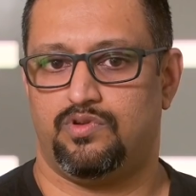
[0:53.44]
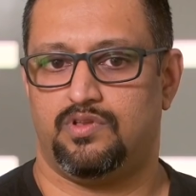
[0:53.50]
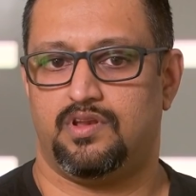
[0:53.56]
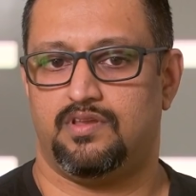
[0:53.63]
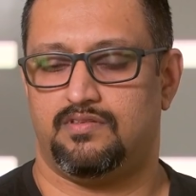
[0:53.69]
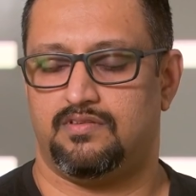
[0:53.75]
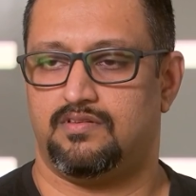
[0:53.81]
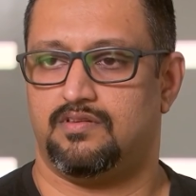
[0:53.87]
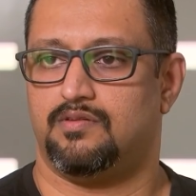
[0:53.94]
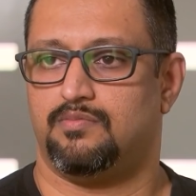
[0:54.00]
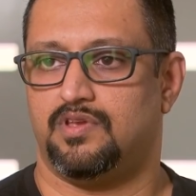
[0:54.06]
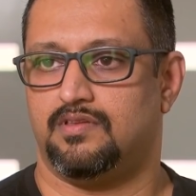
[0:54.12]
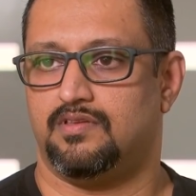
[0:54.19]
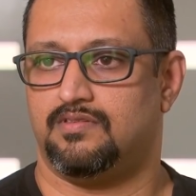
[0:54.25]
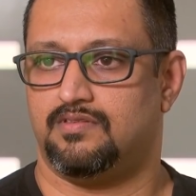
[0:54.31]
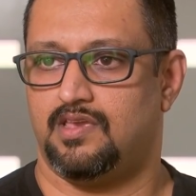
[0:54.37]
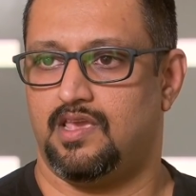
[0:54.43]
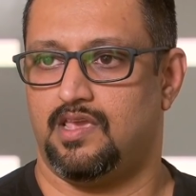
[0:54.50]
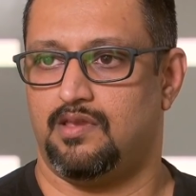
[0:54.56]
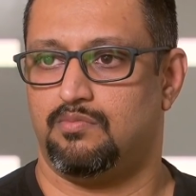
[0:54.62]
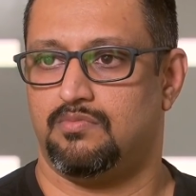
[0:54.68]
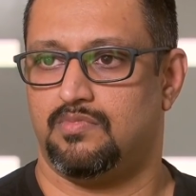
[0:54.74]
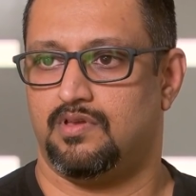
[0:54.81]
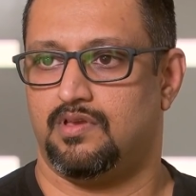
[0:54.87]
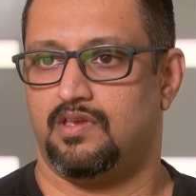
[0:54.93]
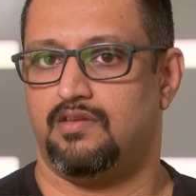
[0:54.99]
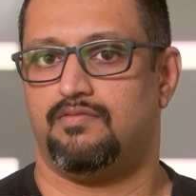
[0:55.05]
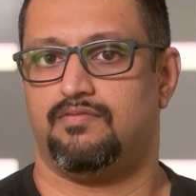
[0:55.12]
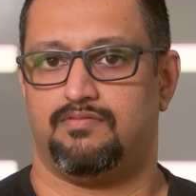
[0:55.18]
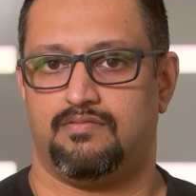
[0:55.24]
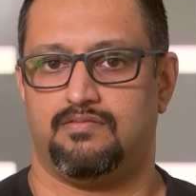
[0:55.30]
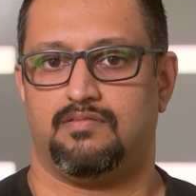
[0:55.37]
Would the decision be the same
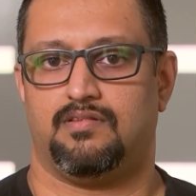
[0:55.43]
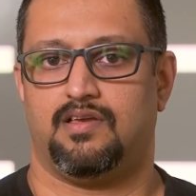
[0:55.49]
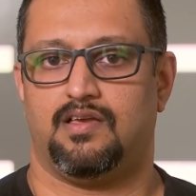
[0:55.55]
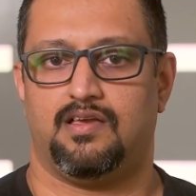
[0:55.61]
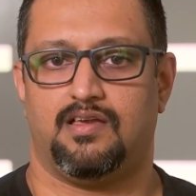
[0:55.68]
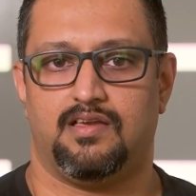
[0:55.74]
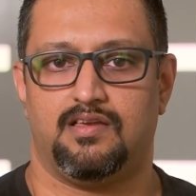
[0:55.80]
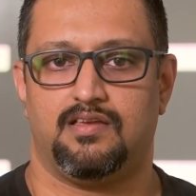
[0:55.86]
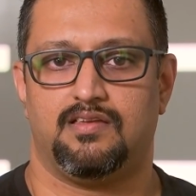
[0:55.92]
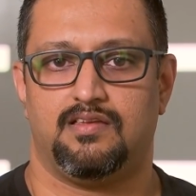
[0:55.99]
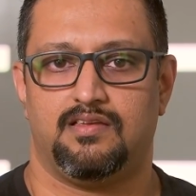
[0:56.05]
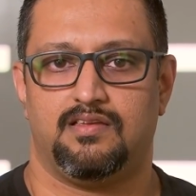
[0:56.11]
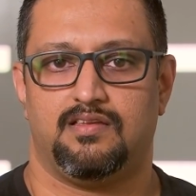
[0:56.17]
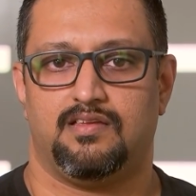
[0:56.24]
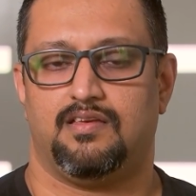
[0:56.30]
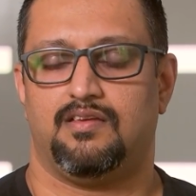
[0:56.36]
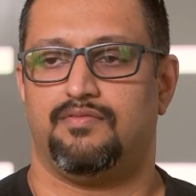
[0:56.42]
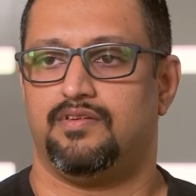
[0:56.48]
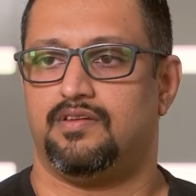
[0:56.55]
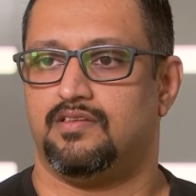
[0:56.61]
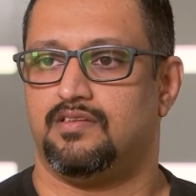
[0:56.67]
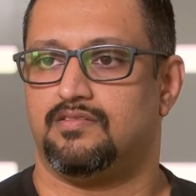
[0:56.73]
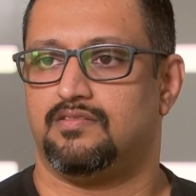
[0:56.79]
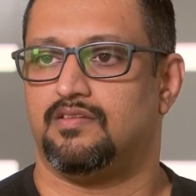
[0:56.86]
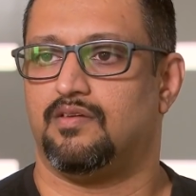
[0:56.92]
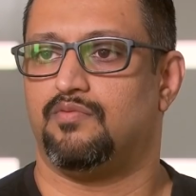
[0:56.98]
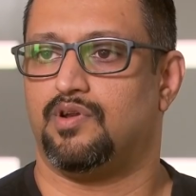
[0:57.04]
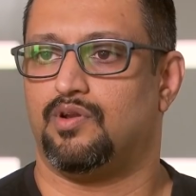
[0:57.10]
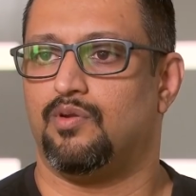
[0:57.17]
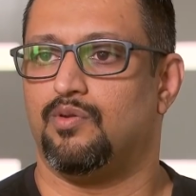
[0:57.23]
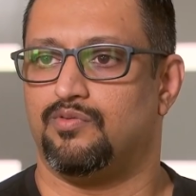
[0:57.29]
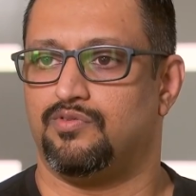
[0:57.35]
if, uh, if it is
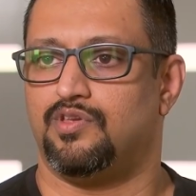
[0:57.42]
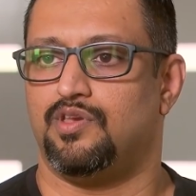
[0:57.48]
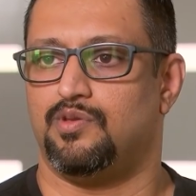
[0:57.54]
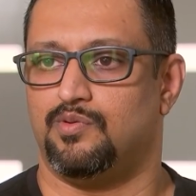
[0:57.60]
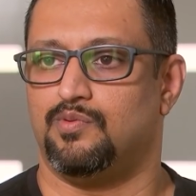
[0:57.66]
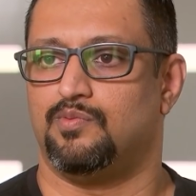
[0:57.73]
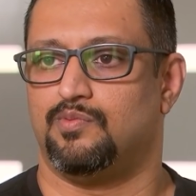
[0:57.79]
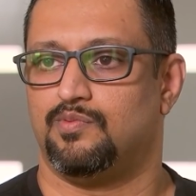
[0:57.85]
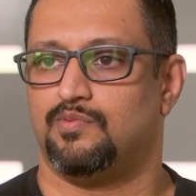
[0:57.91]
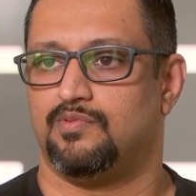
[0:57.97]
someone close to you?